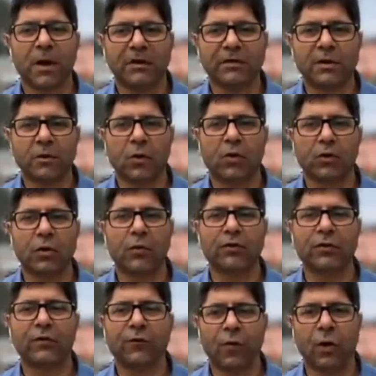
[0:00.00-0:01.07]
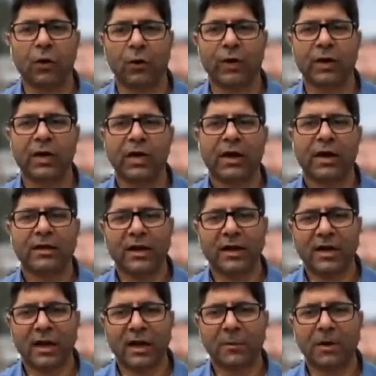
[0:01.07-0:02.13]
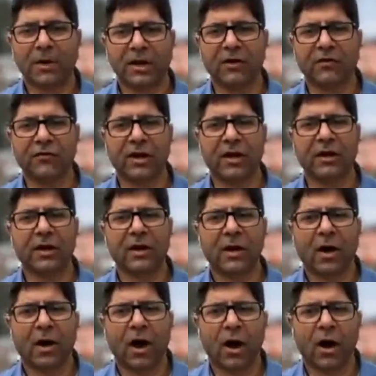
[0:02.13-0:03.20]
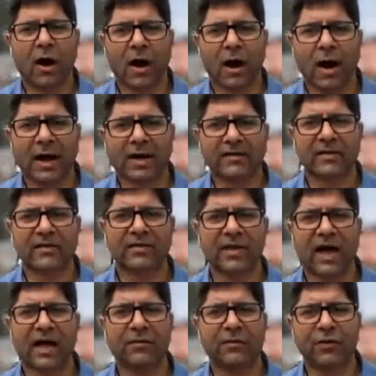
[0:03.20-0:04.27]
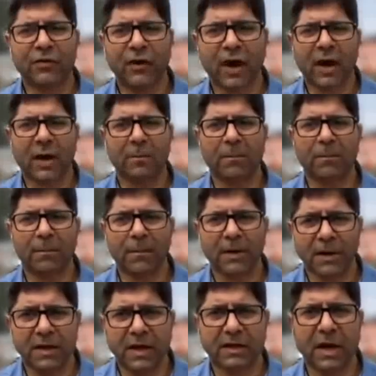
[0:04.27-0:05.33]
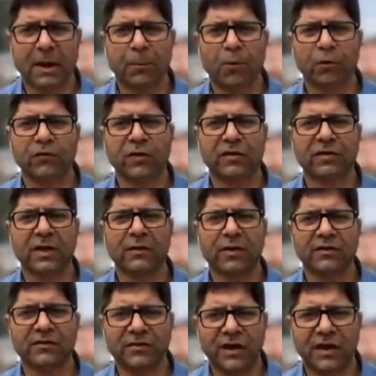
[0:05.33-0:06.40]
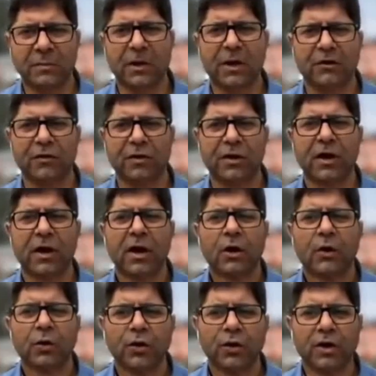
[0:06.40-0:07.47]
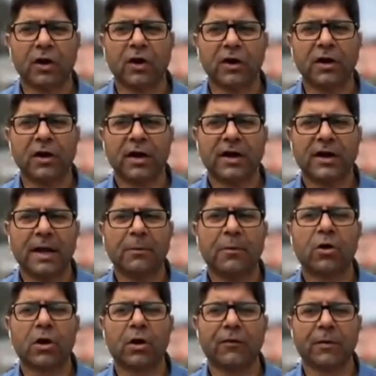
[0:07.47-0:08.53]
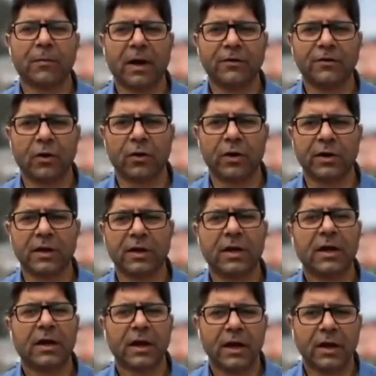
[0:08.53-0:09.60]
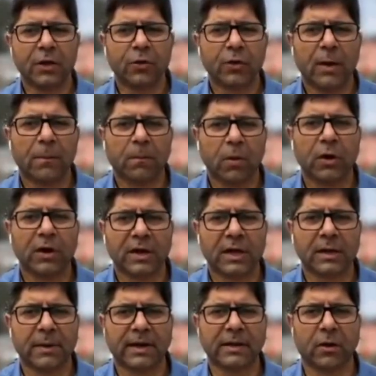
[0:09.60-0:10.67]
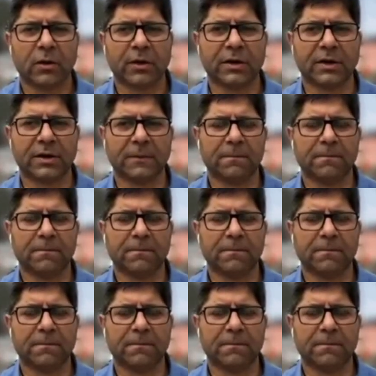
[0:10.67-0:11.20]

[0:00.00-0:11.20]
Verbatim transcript: major controversy following the delimitation uh, exercise, which um, here the opposition say was gerrymandering to turn demographic majority into a political minority.